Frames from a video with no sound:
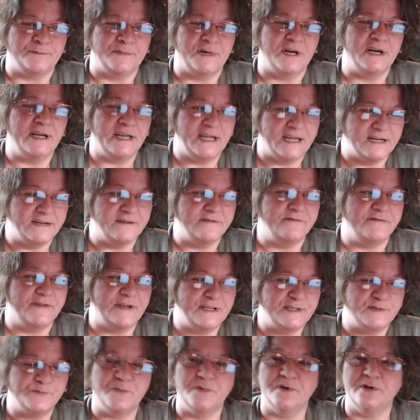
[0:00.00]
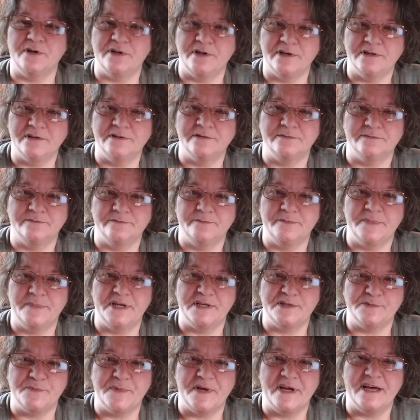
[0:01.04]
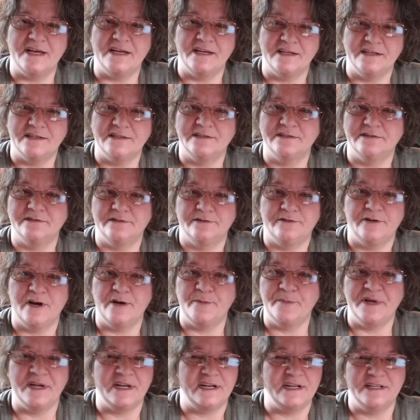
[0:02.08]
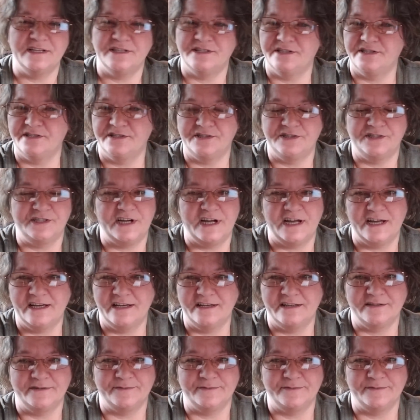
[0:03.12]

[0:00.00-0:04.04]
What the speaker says: again, Facebook, best bet. Grab me on instant chat.